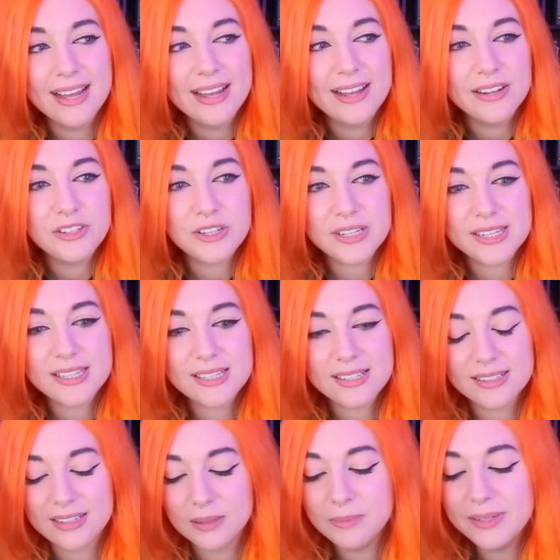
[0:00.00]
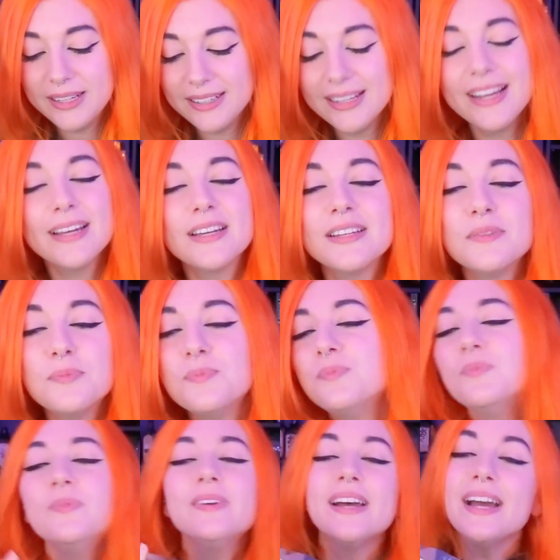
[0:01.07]
Just, I
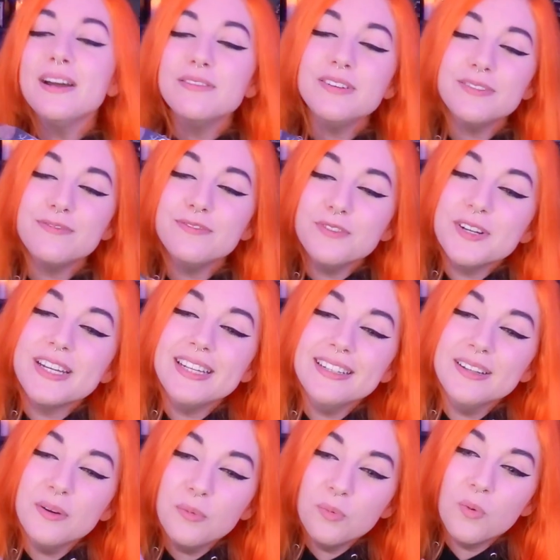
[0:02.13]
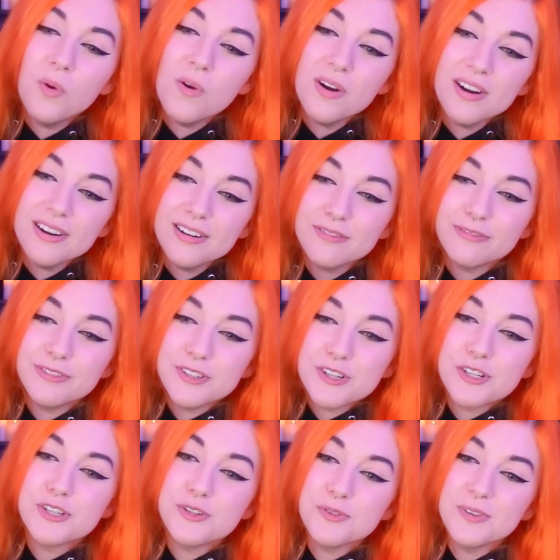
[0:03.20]
have a freaking award for
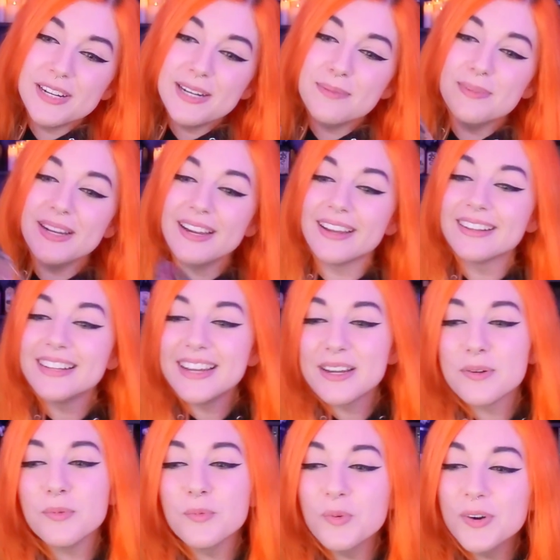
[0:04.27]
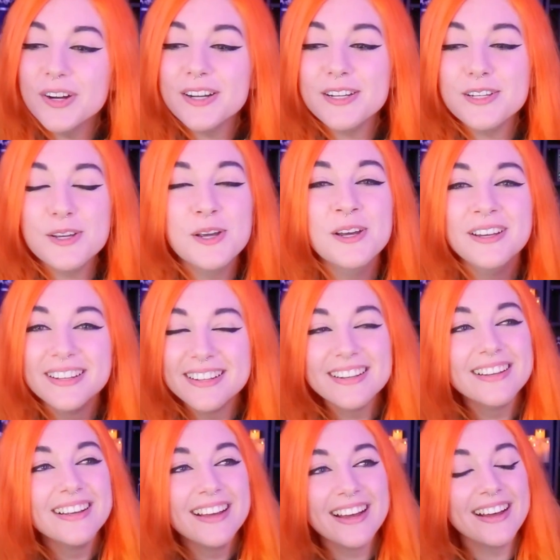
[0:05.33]
streaming. Like, what do you...
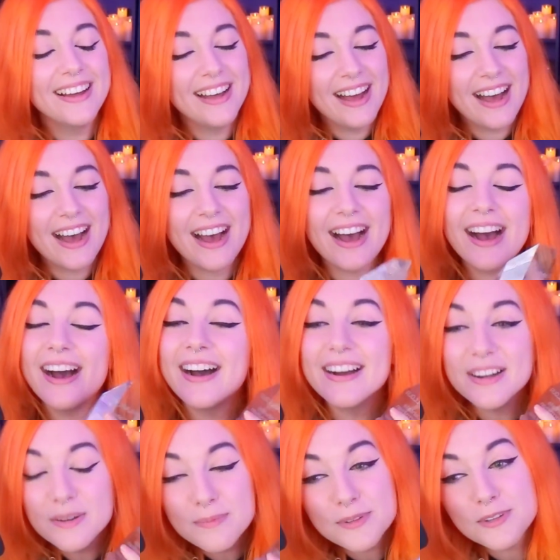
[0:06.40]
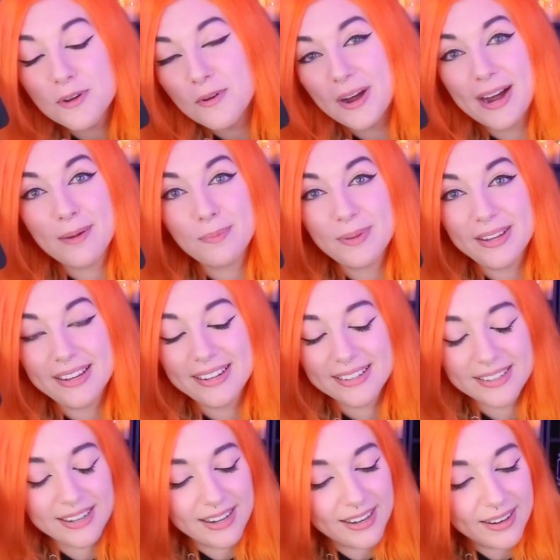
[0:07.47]
I am so happy.
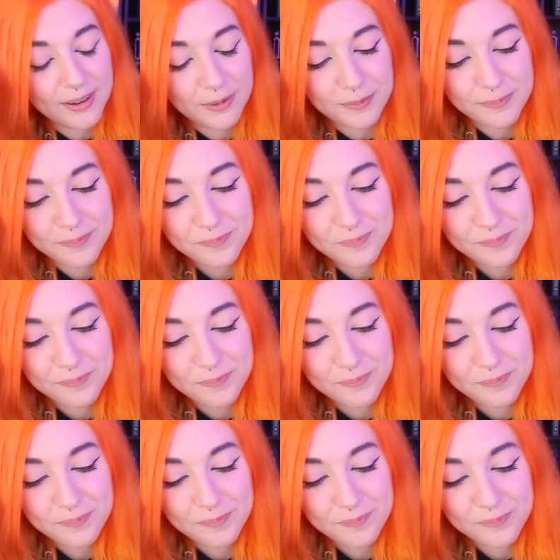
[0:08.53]
I'm